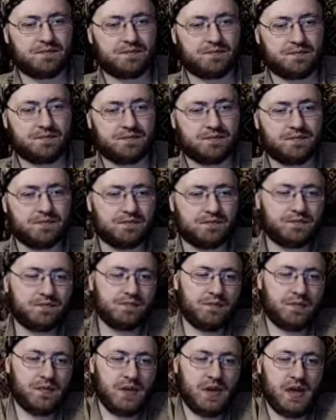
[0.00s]

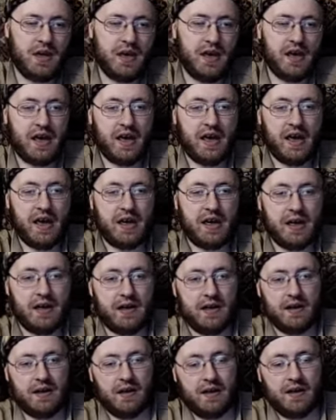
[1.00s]

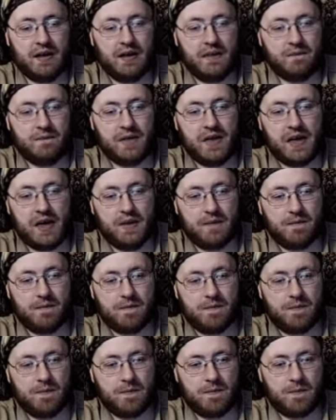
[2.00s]

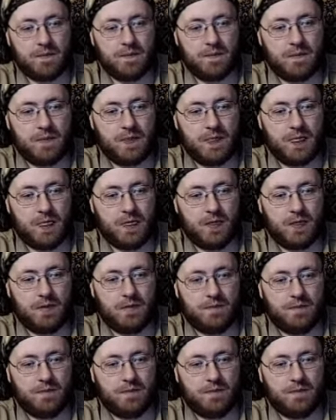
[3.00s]
(no one is talking)